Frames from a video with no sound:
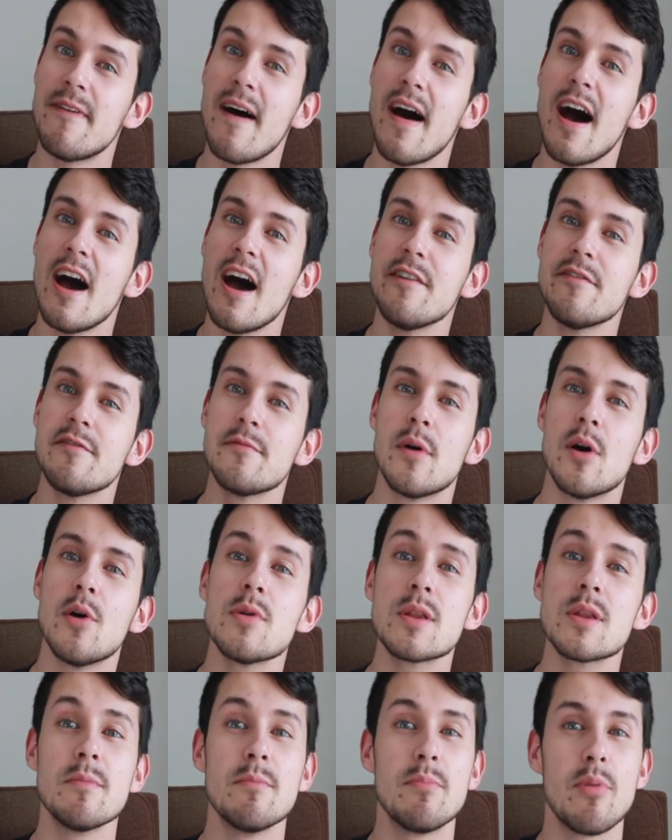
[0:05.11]
5
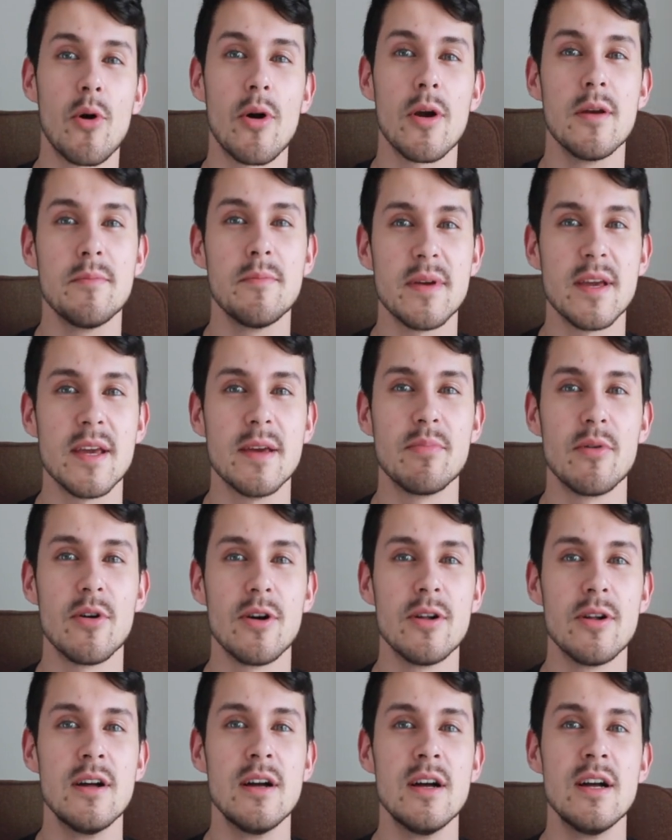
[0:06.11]
most important
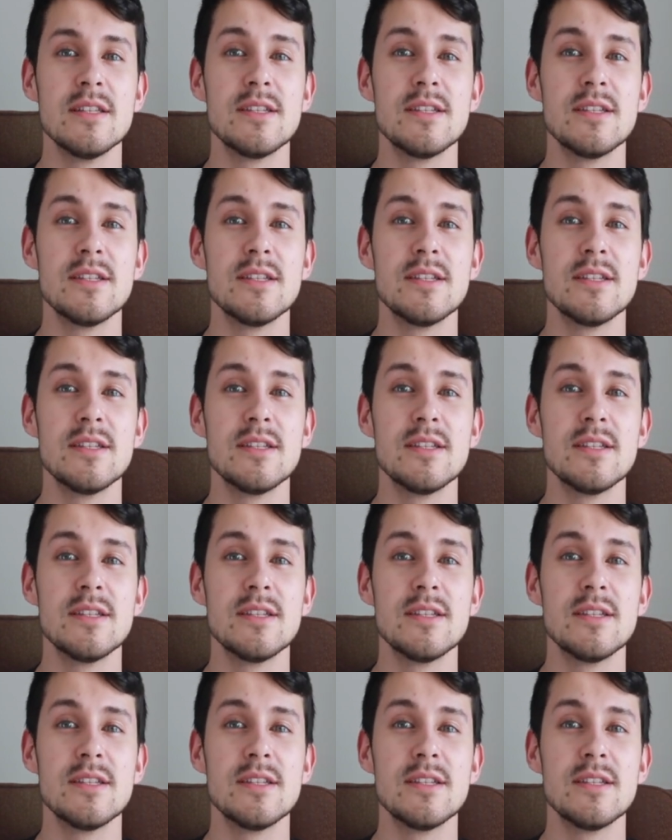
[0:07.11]
people